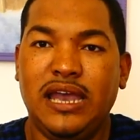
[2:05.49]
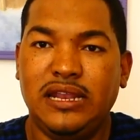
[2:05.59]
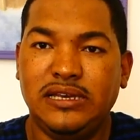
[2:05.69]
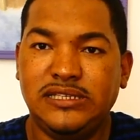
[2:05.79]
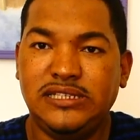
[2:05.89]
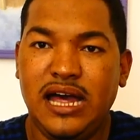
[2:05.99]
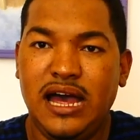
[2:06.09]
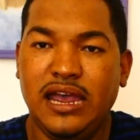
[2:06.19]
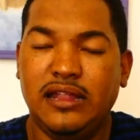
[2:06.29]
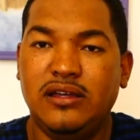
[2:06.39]
his
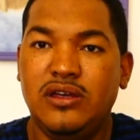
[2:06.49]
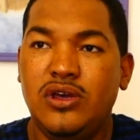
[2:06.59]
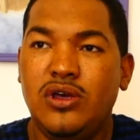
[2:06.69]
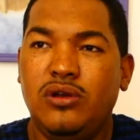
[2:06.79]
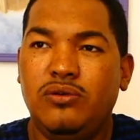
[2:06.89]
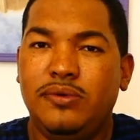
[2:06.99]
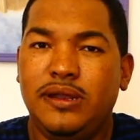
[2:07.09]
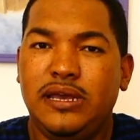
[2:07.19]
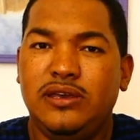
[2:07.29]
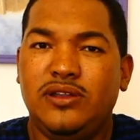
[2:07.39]
style
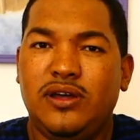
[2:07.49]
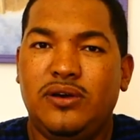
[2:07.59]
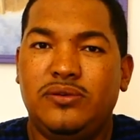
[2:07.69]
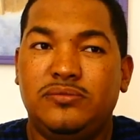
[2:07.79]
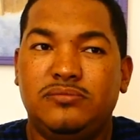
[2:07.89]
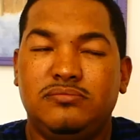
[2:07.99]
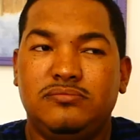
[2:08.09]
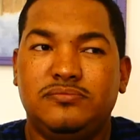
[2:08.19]
really, you know,